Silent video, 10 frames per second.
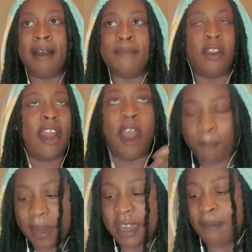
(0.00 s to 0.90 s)
You're
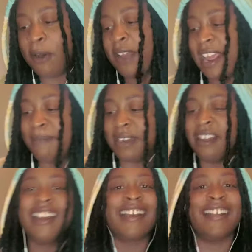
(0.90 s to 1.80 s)
helping them, okay?
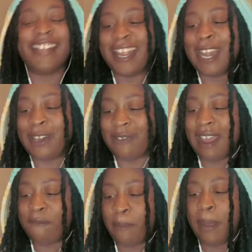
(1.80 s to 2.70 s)
But continue to do
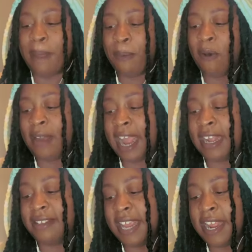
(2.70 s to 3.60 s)
that for people, okay?
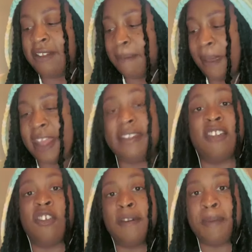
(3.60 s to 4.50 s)
Continue to pay
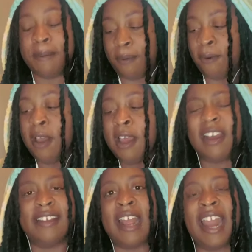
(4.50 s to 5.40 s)
attention to people.
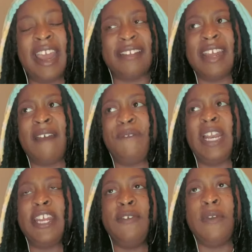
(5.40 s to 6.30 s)
Because, like I said, I feel
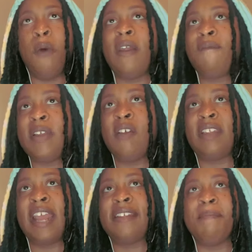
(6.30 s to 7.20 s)
like you know what it feels
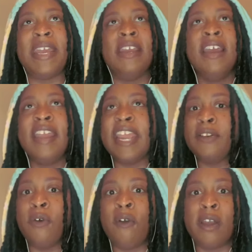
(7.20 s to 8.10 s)
like to be
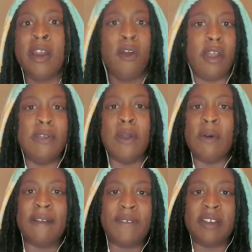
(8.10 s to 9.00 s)
ignored, or you know what
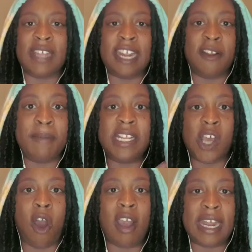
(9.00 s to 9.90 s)
it feels like to be
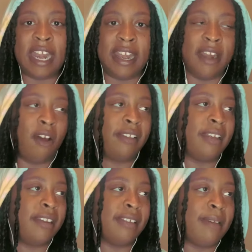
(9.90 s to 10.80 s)
talking, and then all of a
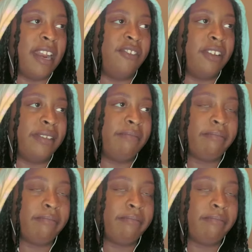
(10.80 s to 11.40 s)
sudden somebody just